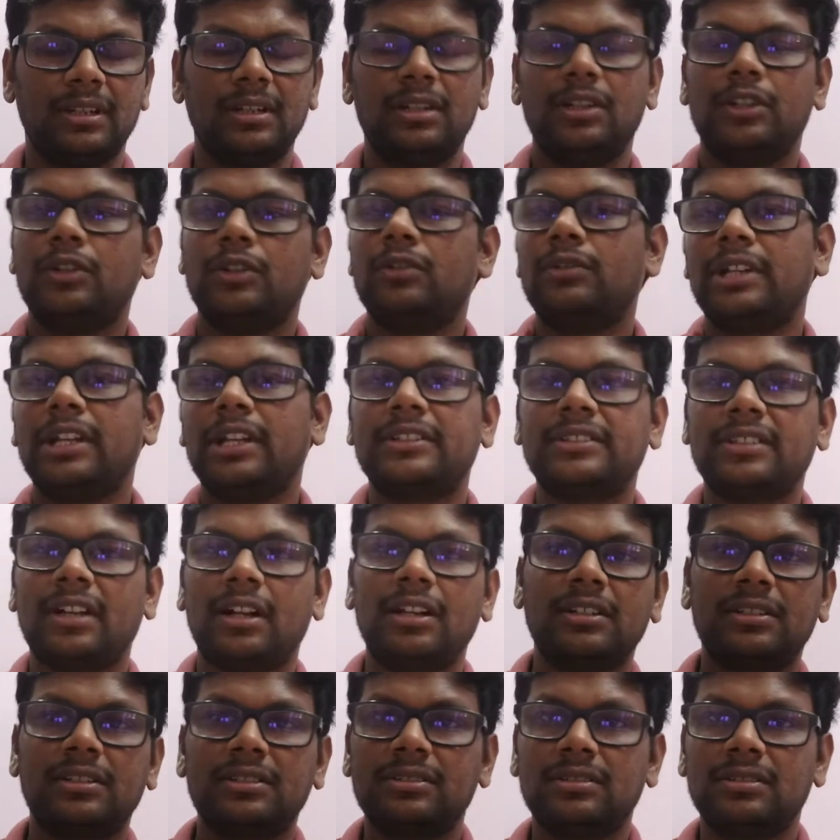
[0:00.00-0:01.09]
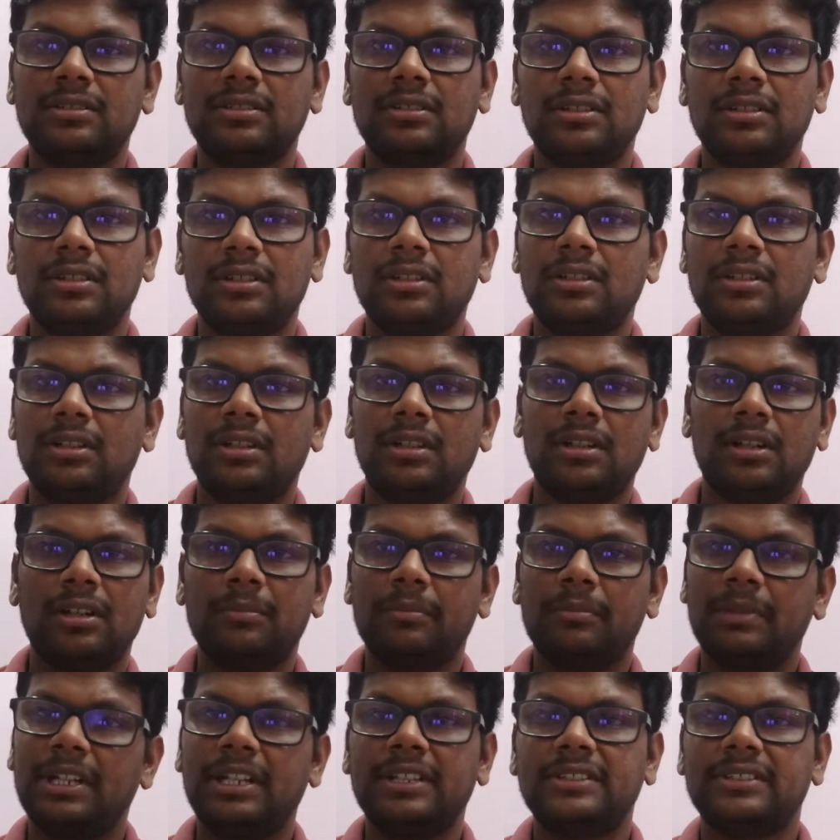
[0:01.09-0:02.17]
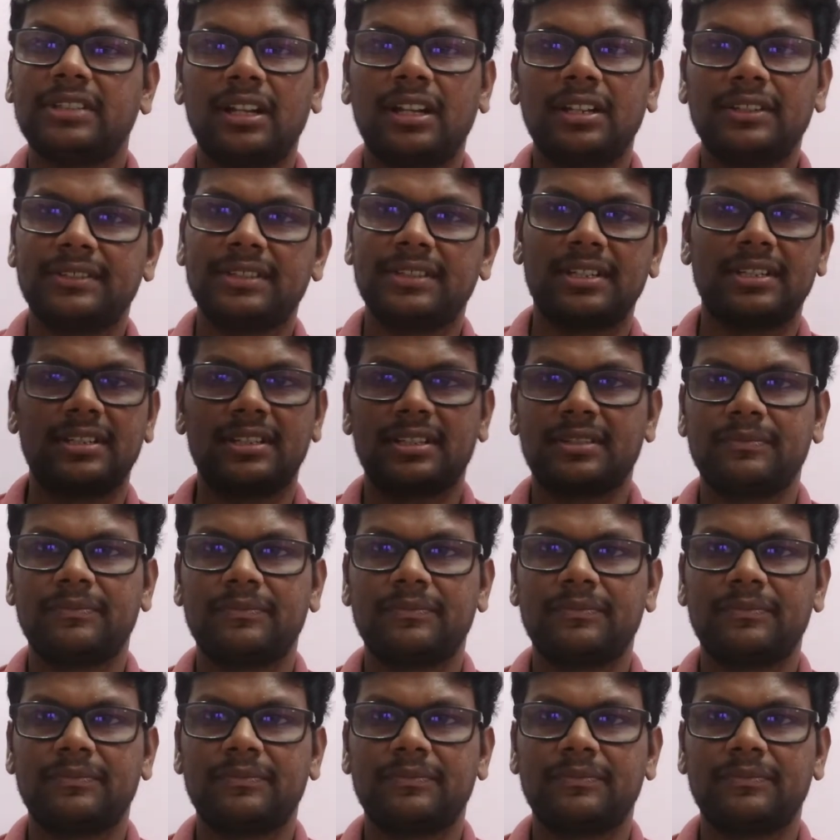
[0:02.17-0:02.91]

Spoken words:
You take salt. Many salts are there.